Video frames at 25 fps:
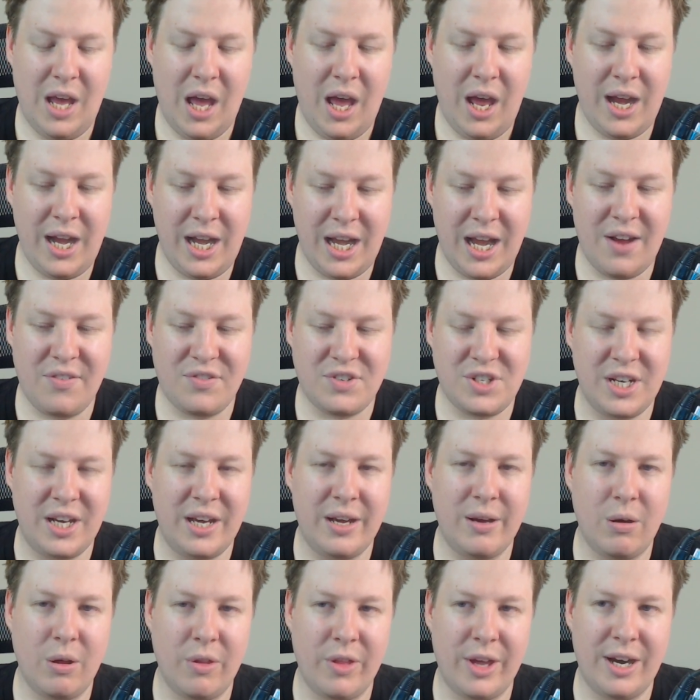
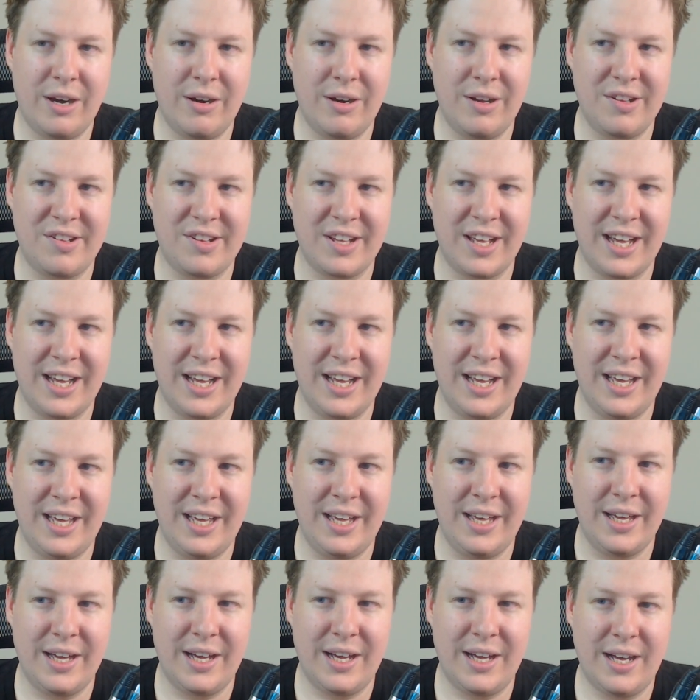FTL, there is
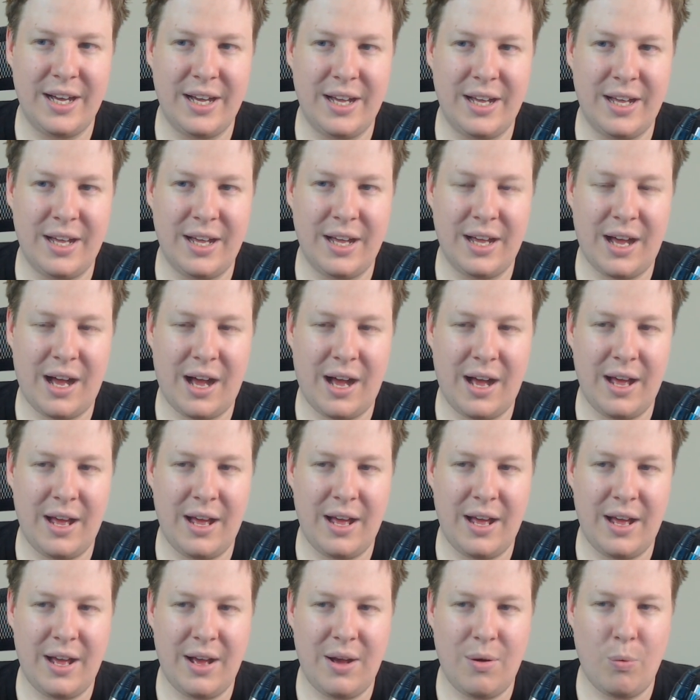a
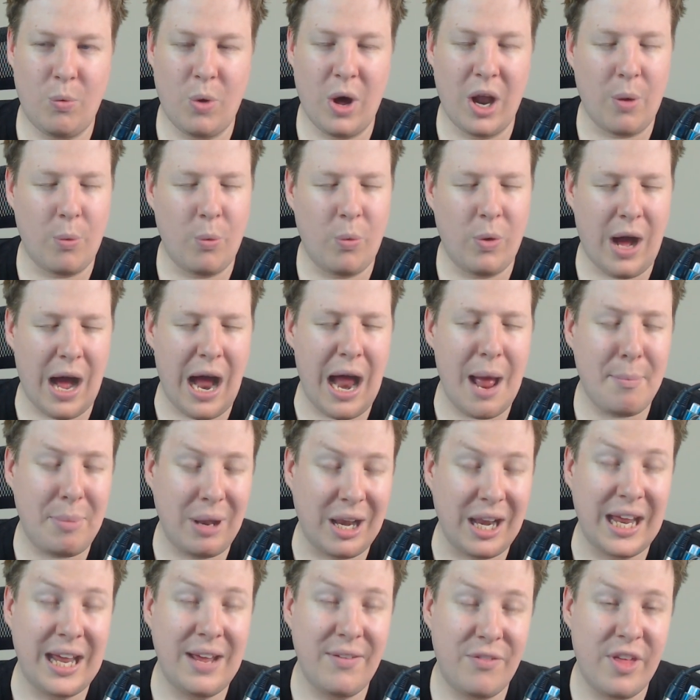what I
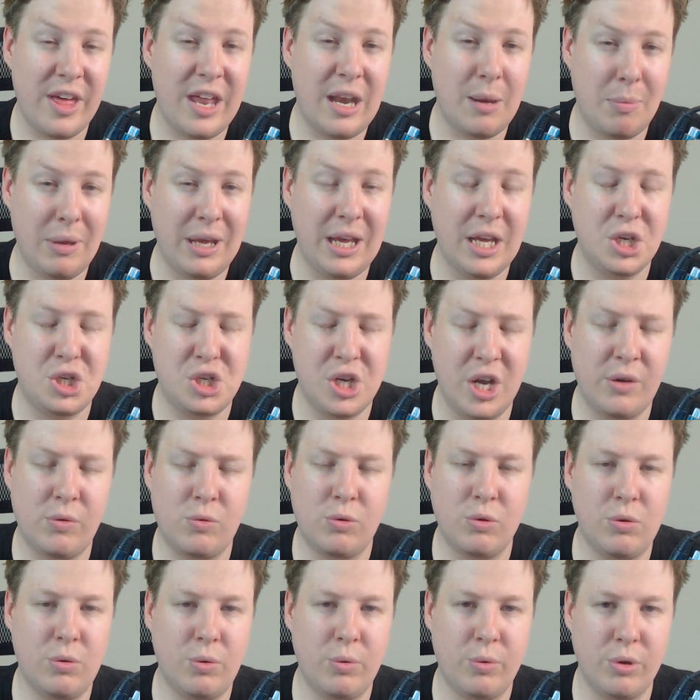believe there to be a
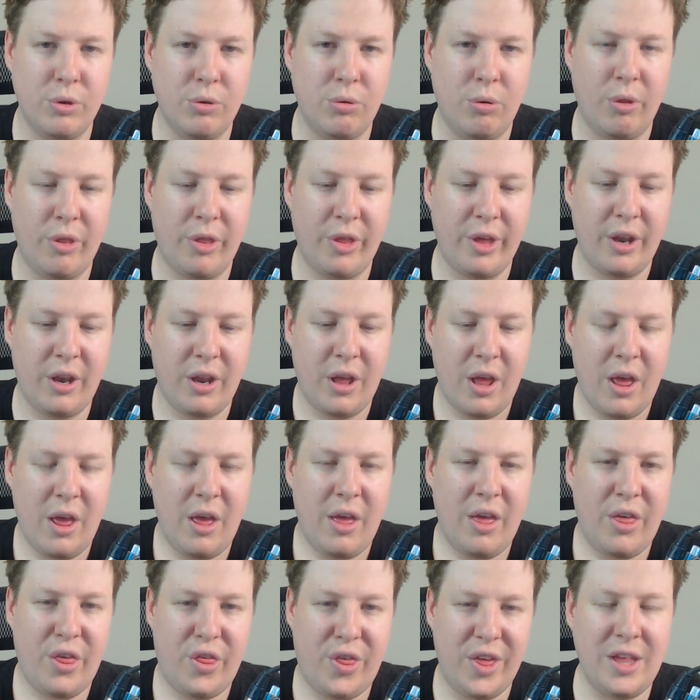general rule that
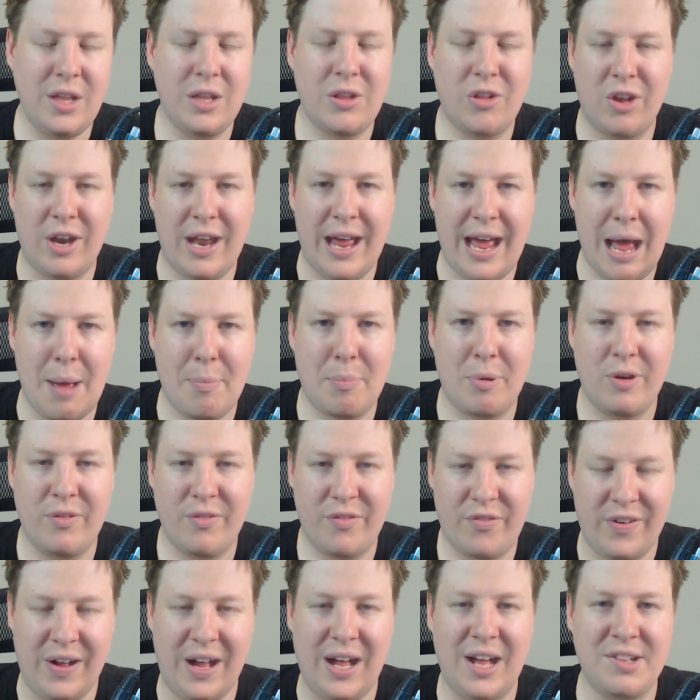things that happen
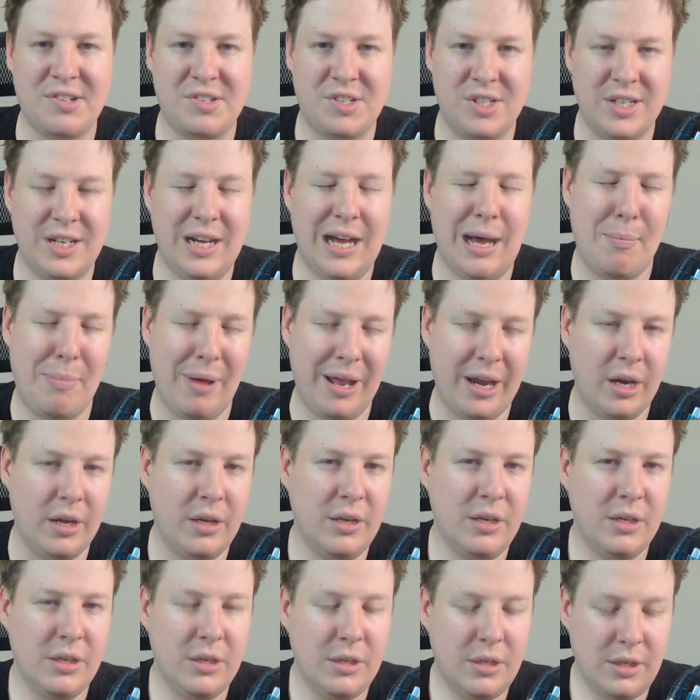faster are better.
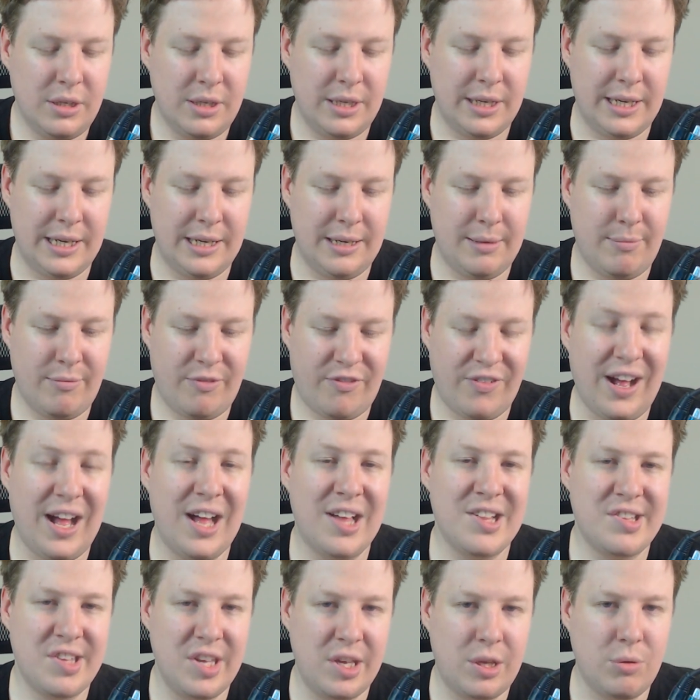
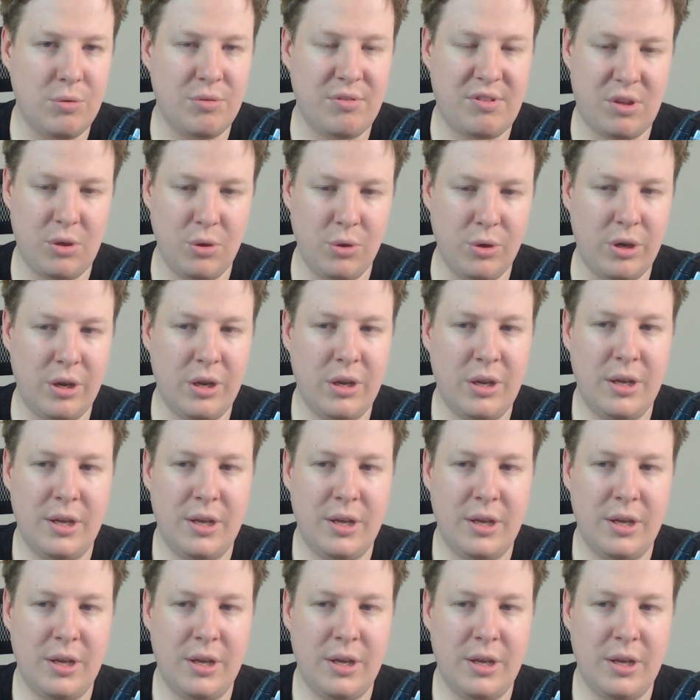Fast equals good.